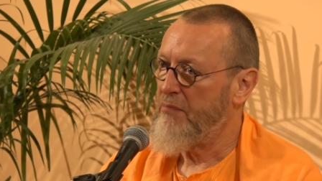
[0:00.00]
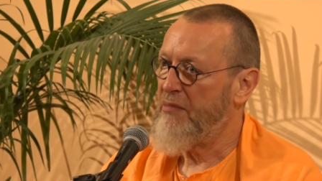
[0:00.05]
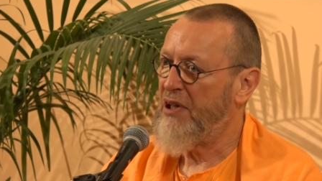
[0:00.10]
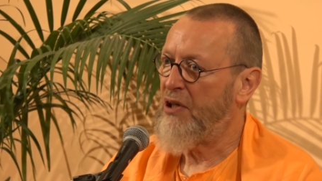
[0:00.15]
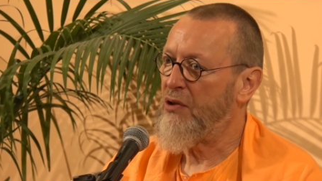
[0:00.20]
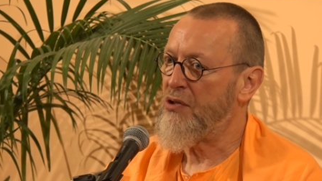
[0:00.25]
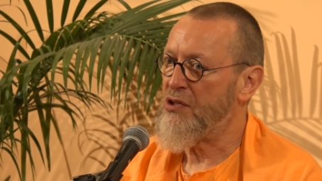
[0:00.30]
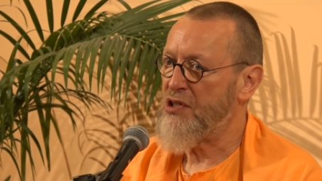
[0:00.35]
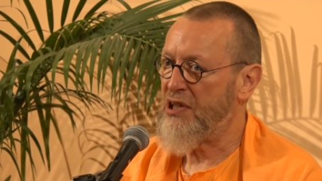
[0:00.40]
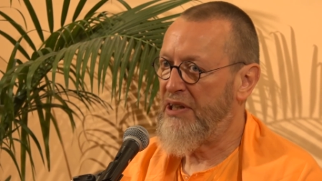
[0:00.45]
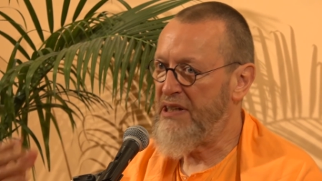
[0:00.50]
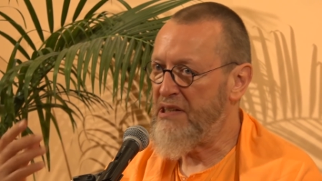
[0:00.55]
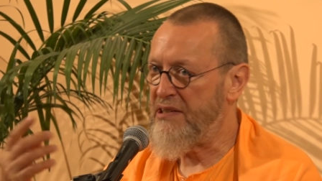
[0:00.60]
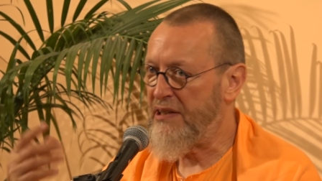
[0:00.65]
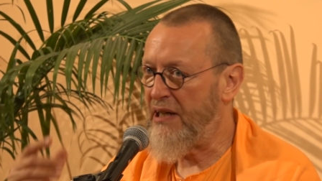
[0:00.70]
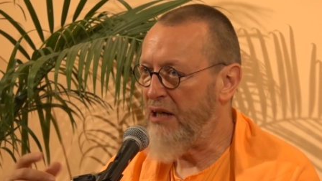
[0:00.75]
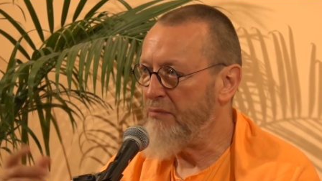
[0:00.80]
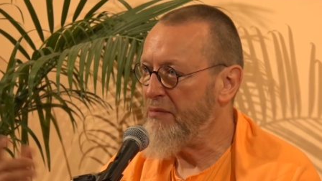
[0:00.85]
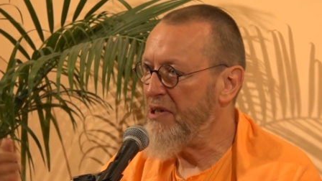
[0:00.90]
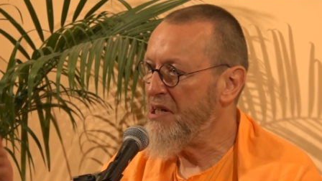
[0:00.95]
Because
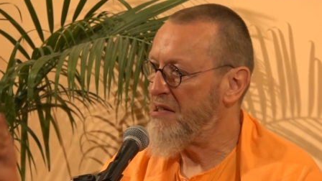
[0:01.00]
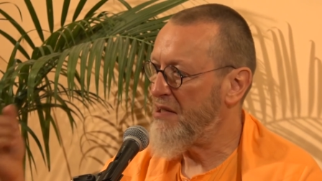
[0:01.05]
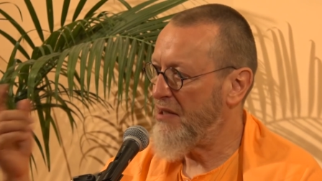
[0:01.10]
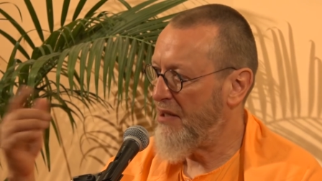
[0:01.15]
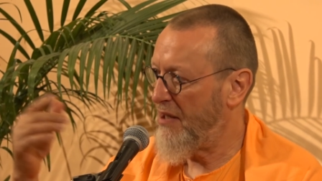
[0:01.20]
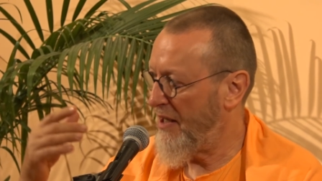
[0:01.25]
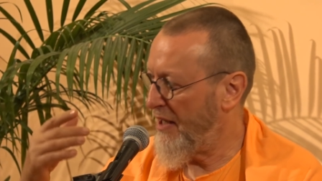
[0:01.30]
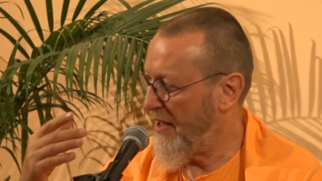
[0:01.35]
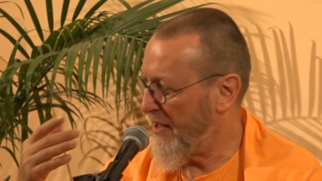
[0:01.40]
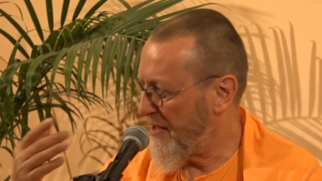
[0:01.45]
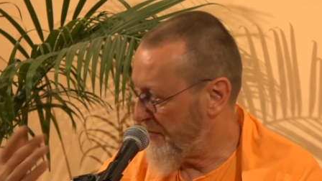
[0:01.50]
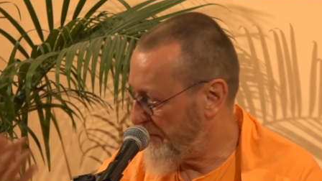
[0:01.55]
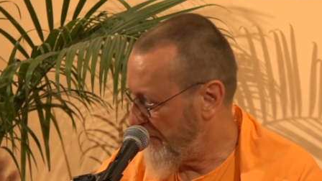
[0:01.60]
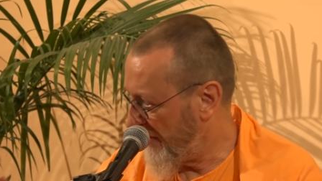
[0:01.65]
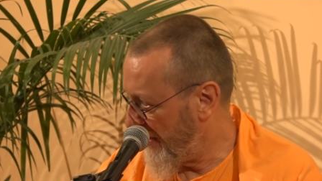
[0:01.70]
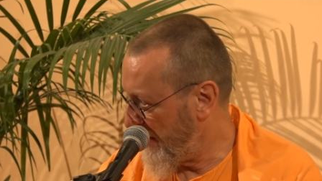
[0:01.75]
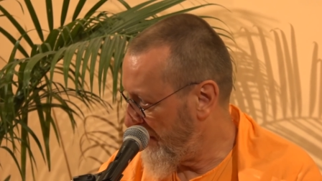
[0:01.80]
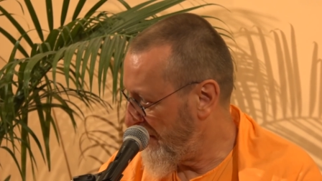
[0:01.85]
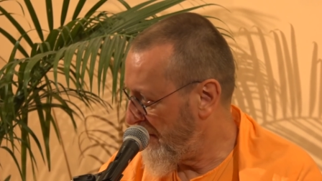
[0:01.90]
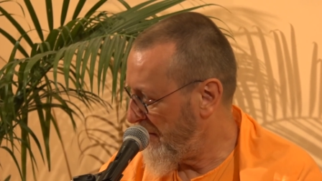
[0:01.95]
desire means, I
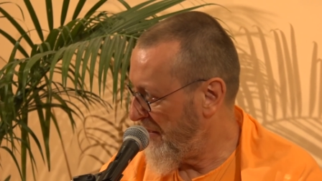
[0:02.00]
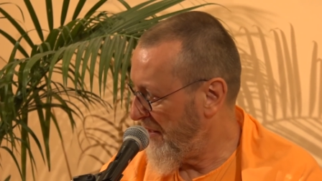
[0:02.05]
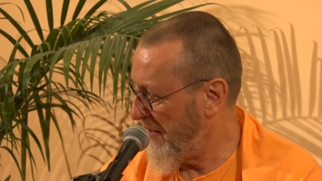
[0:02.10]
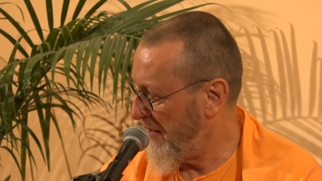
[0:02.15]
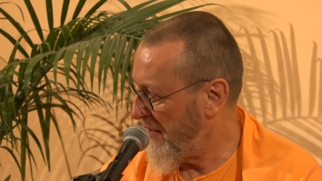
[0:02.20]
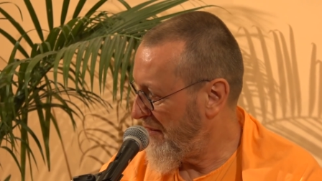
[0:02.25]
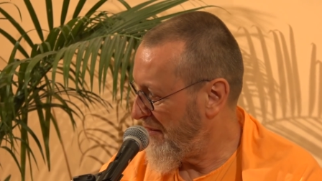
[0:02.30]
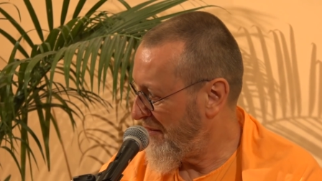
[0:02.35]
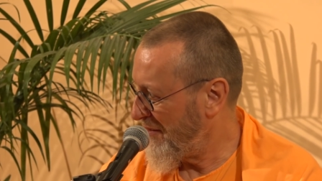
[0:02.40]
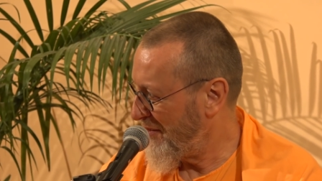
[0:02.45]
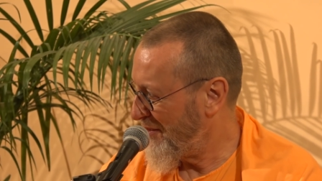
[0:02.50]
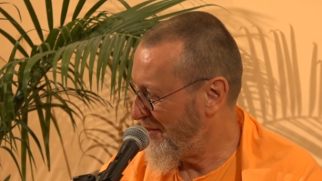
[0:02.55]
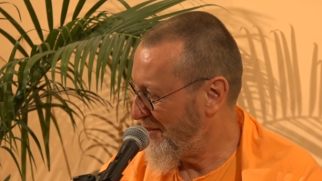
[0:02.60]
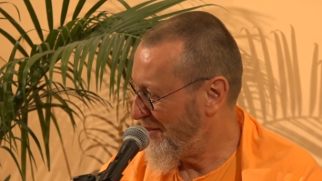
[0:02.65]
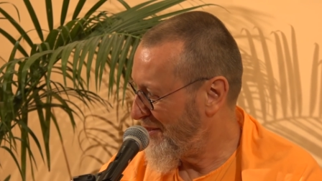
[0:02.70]
explained here